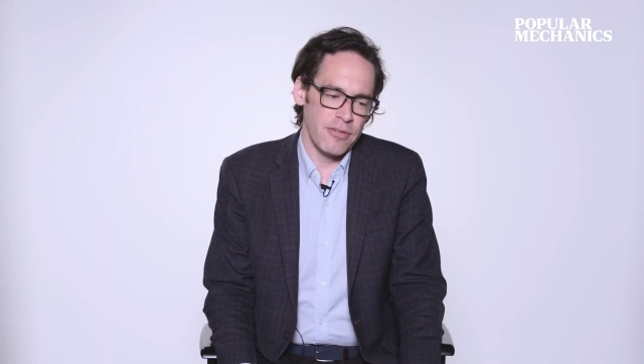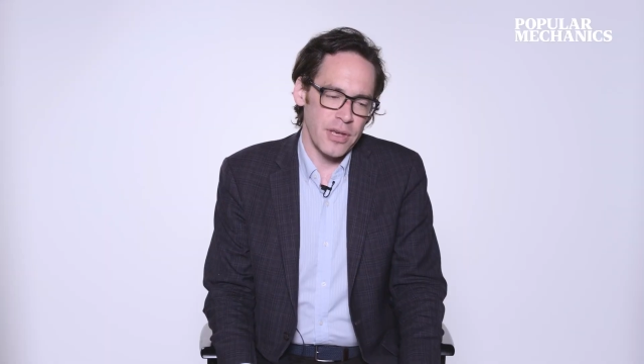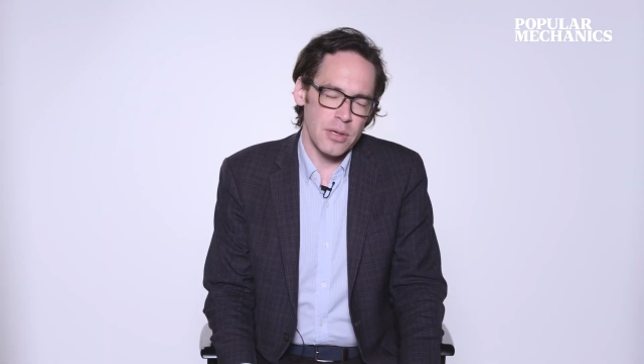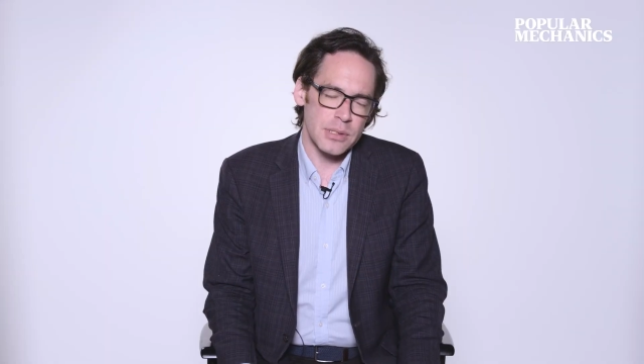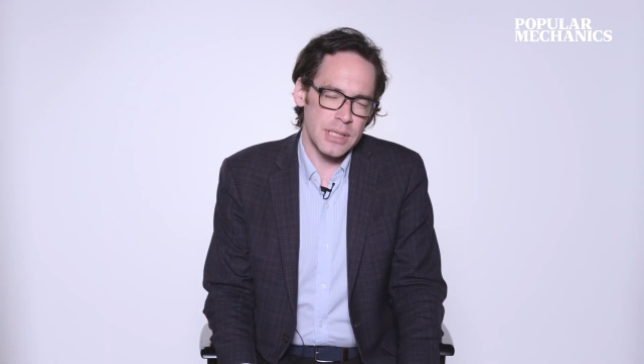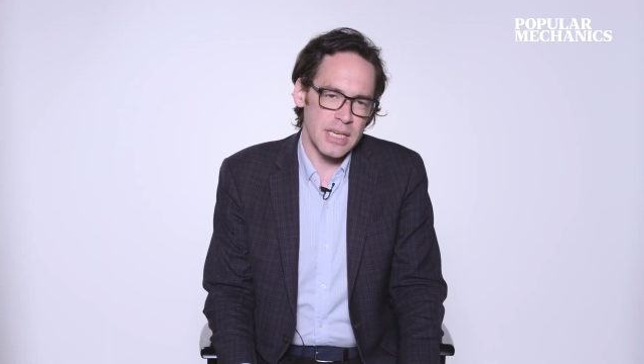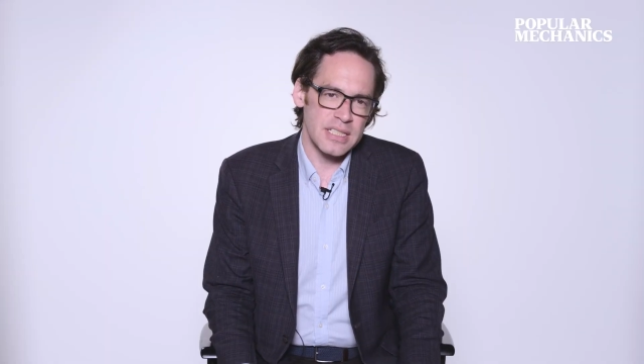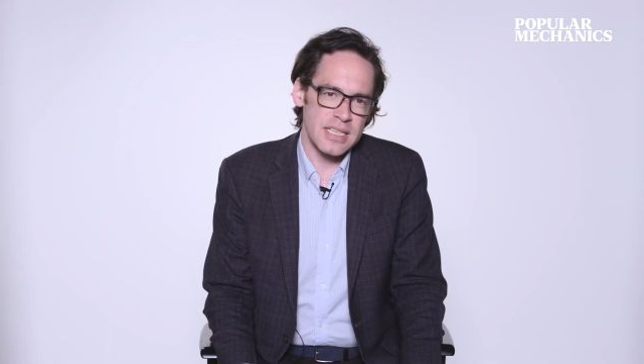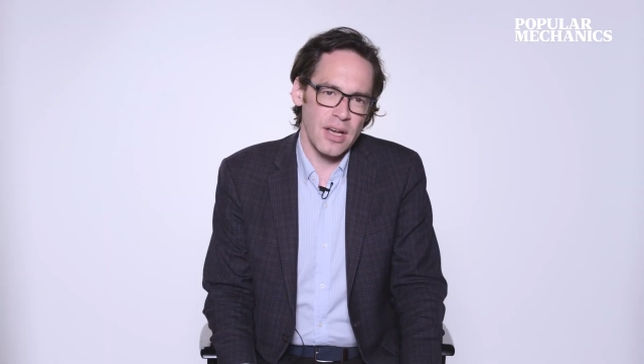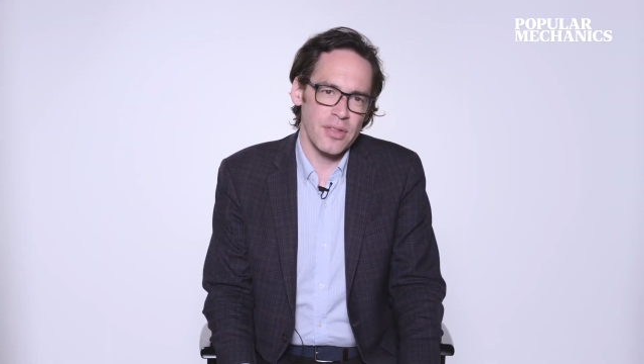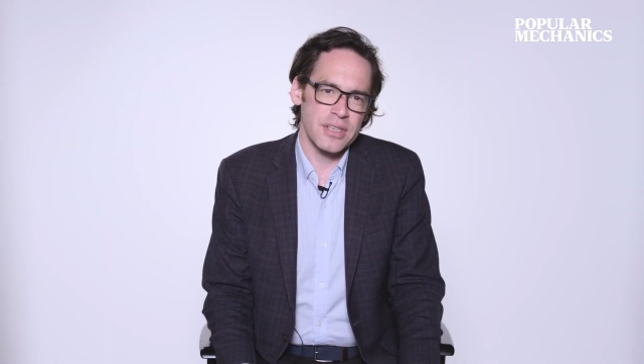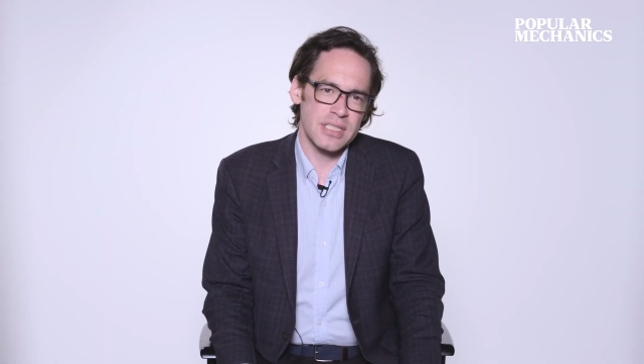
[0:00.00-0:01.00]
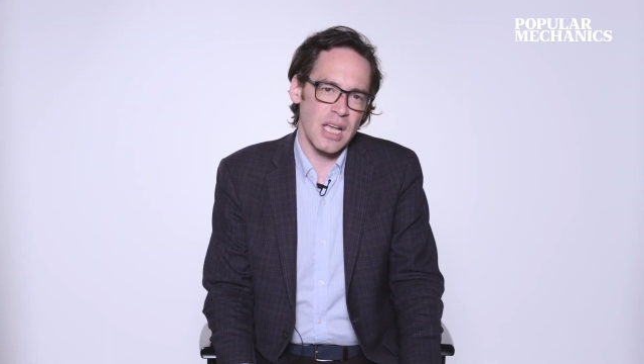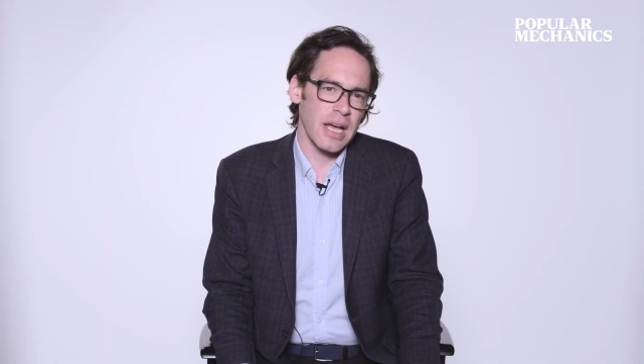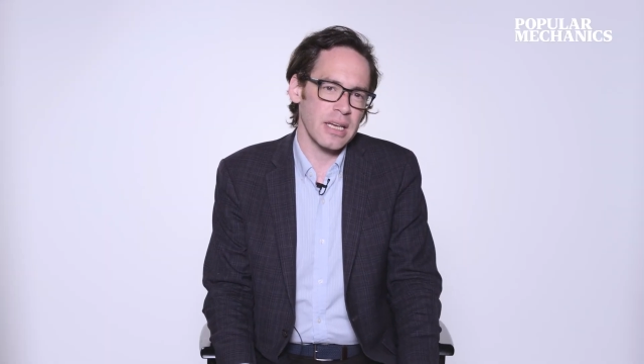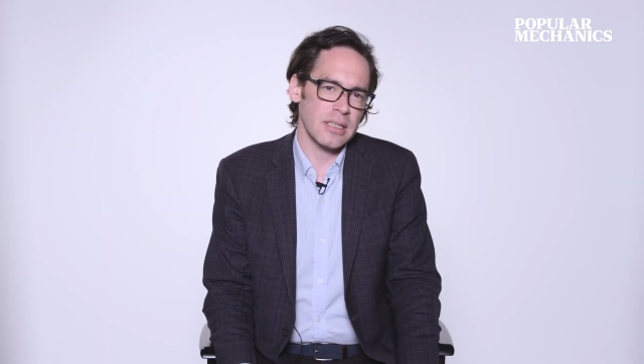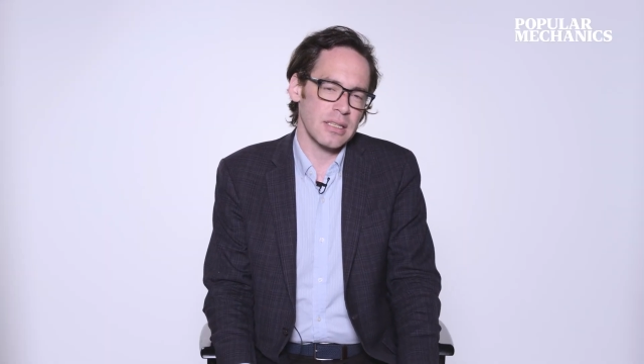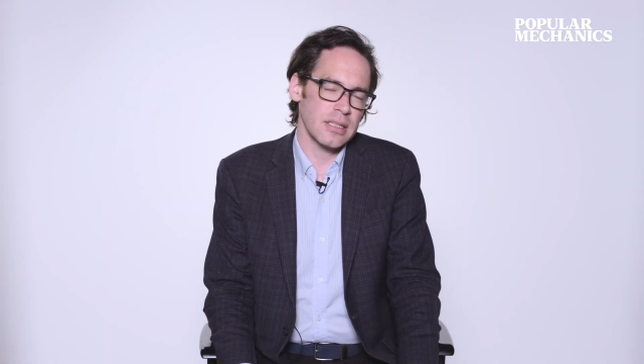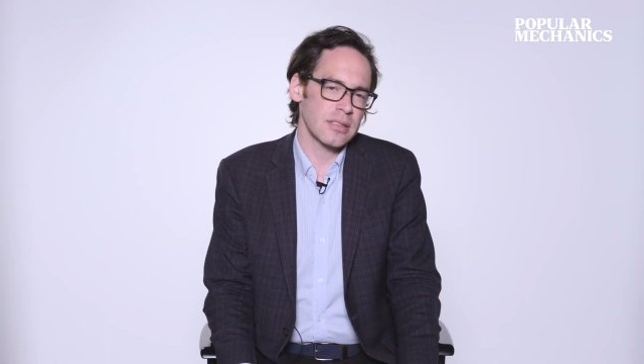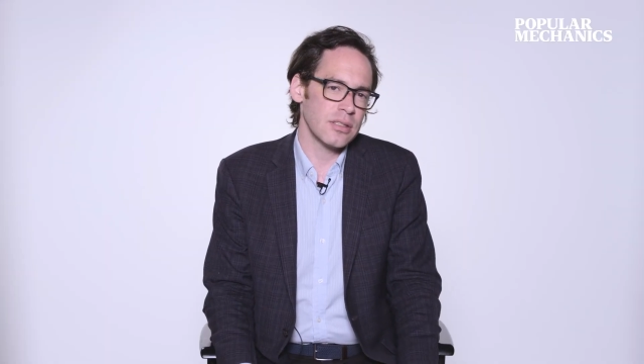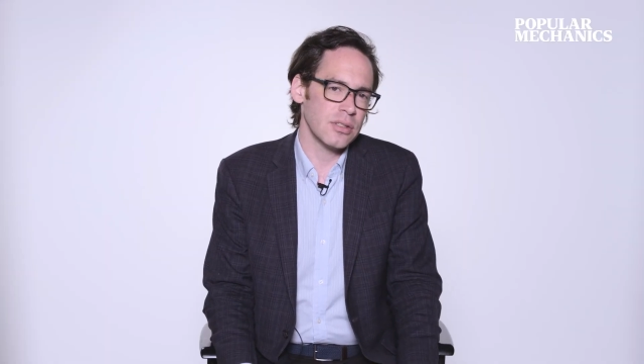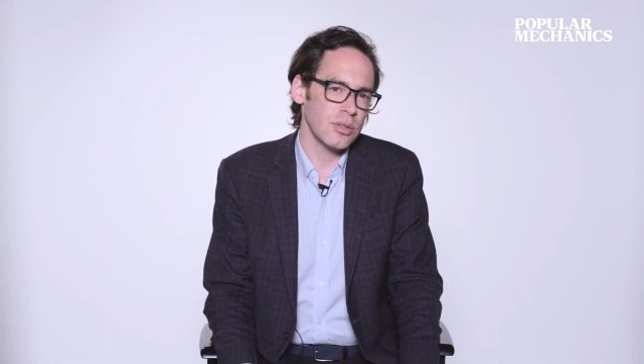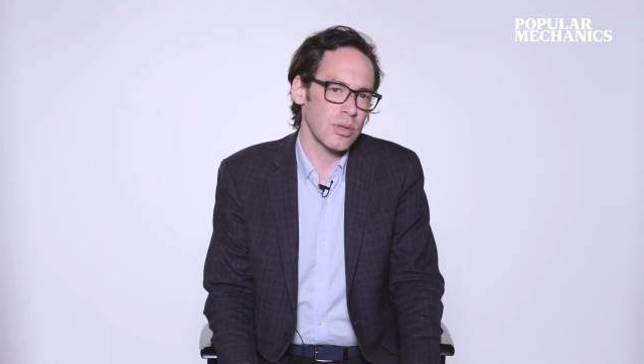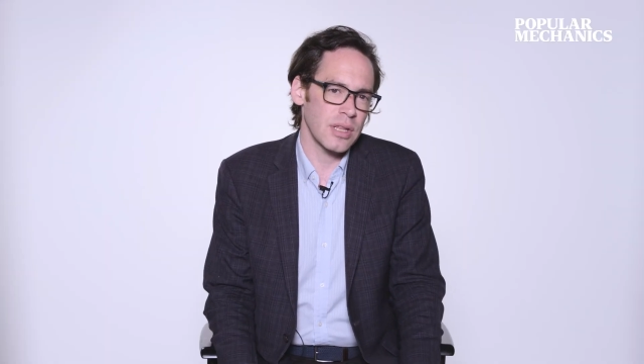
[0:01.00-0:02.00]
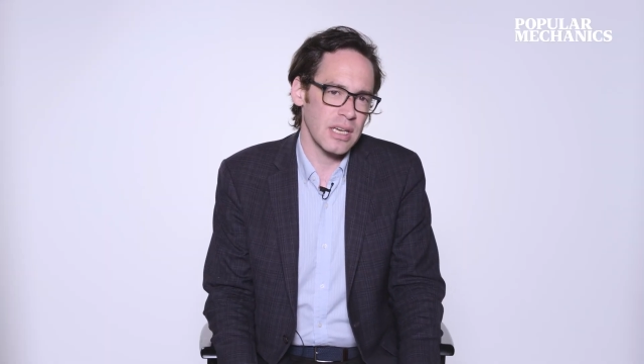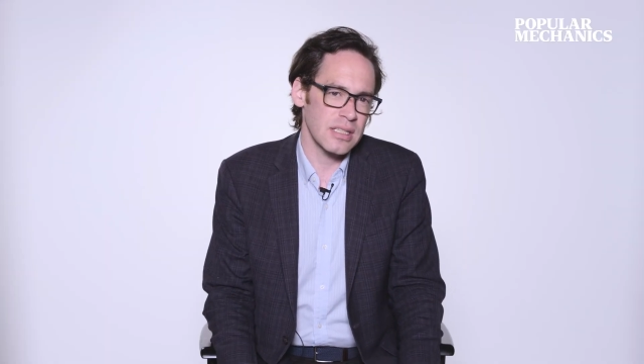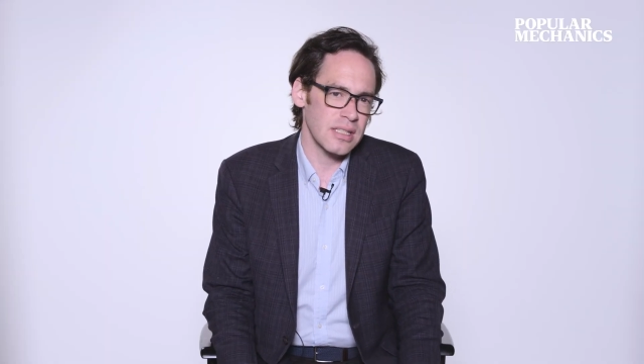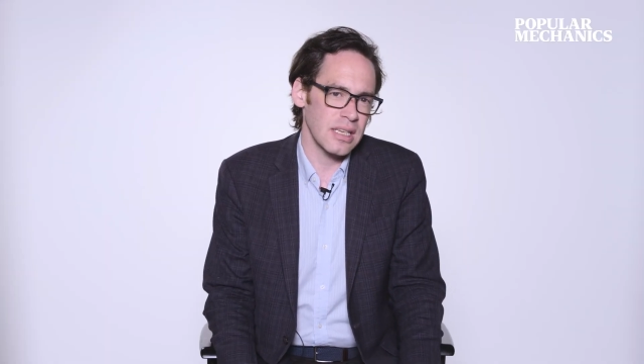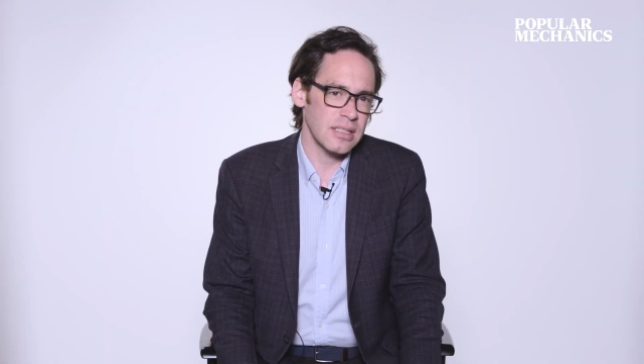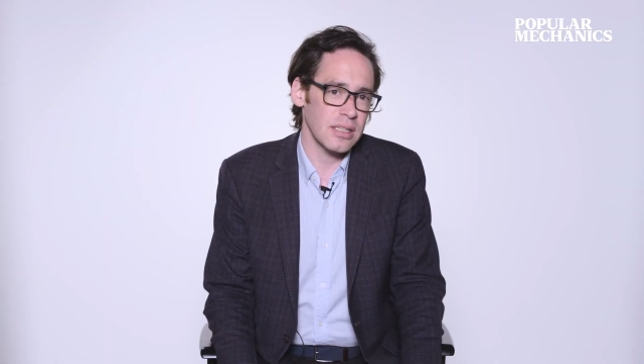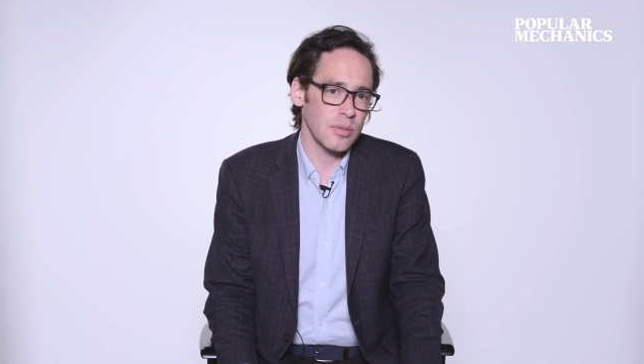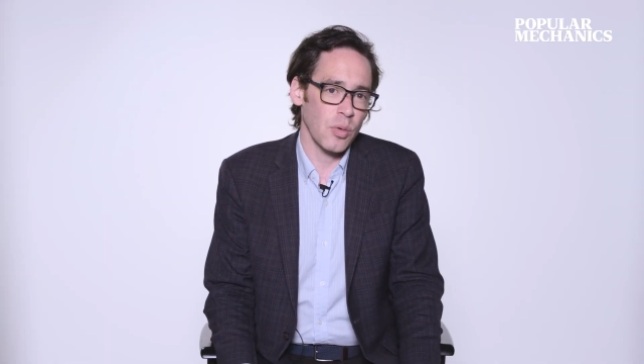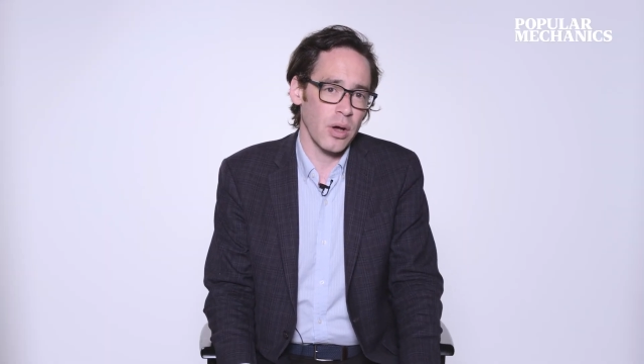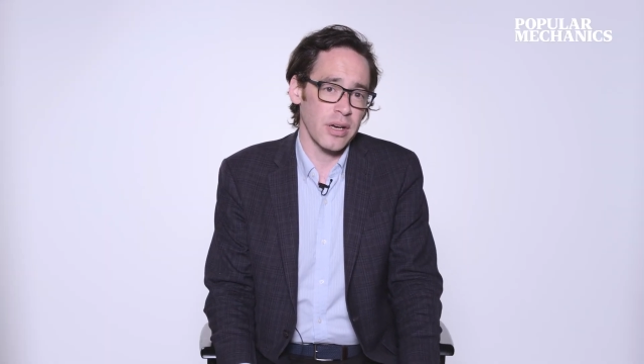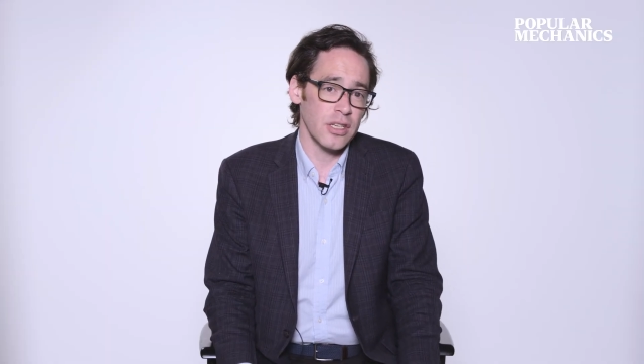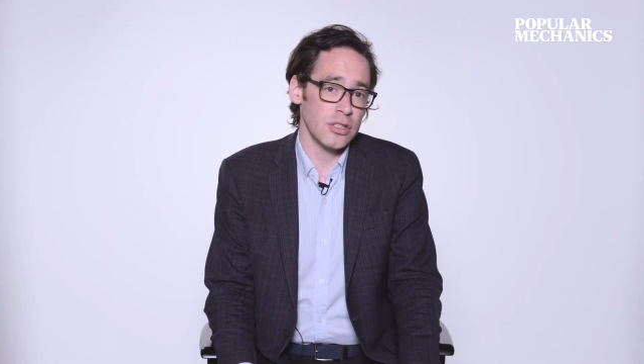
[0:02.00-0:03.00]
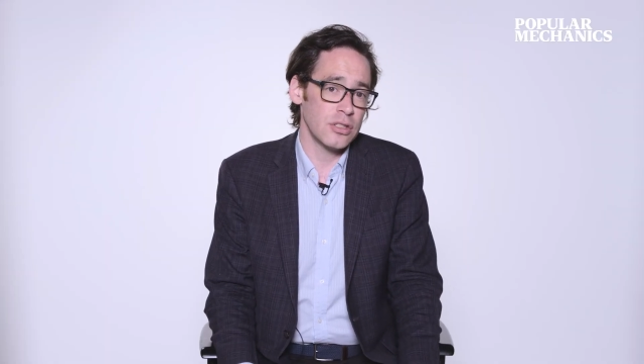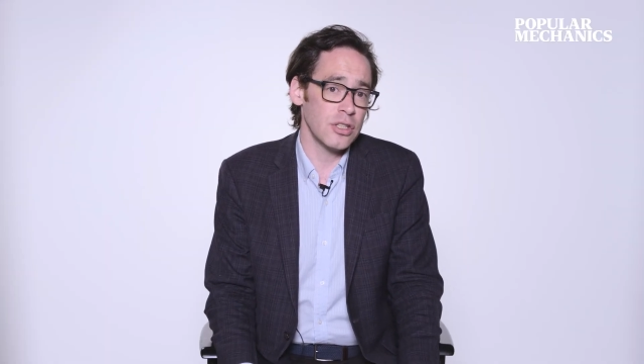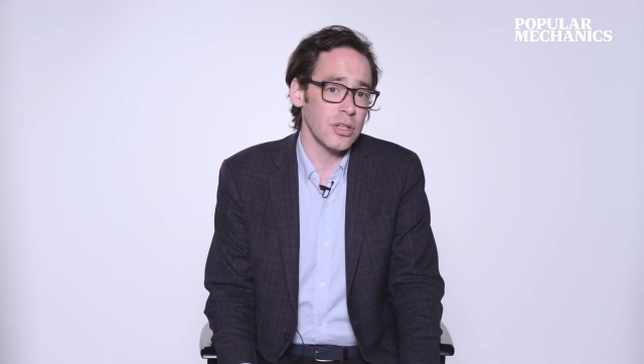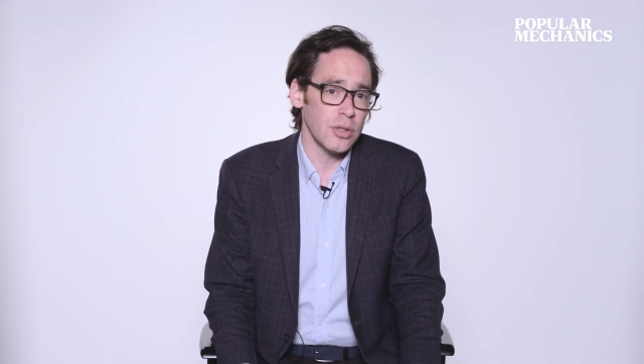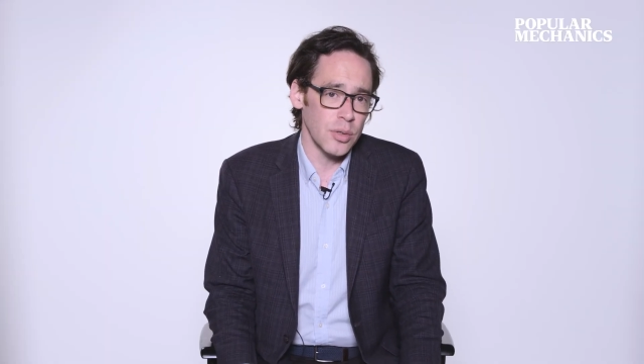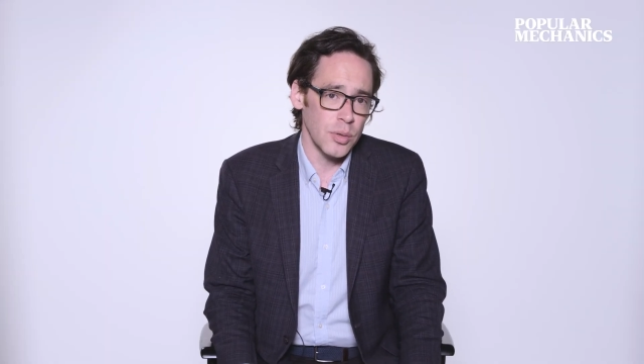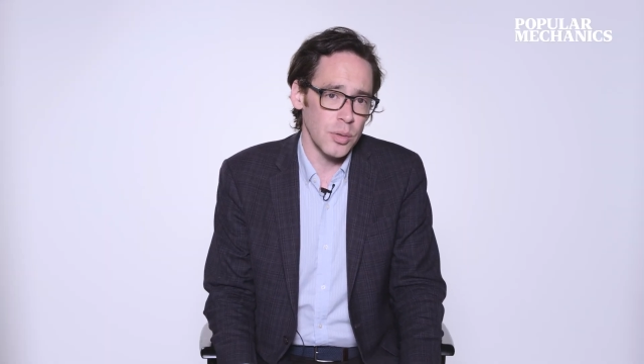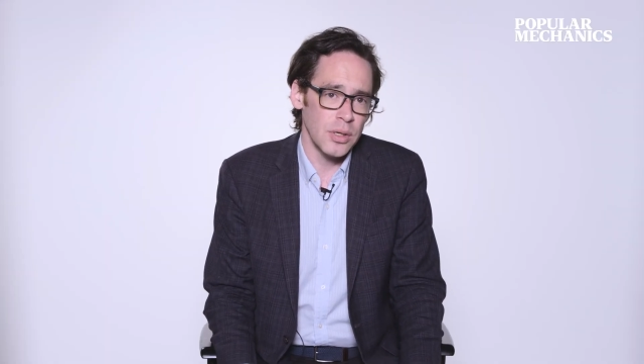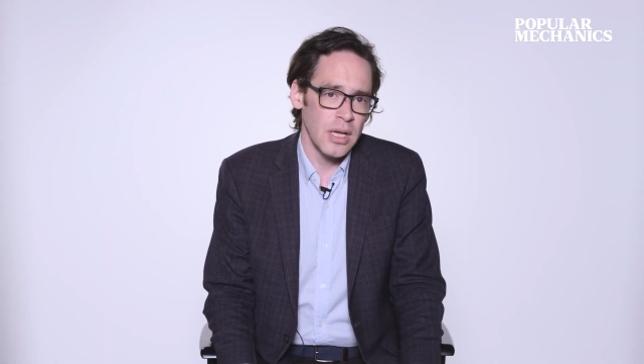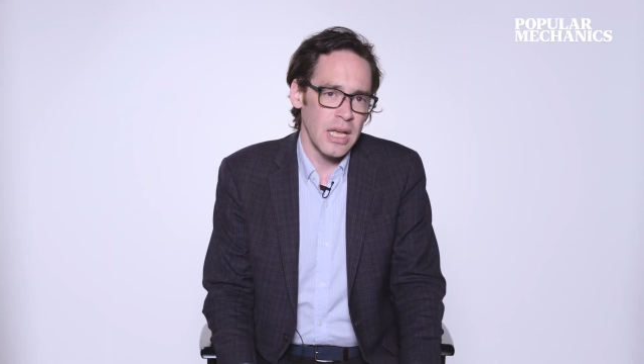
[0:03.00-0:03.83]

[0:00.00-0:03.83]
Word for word: if he's going to tell the scientists to do things they didn't want to do,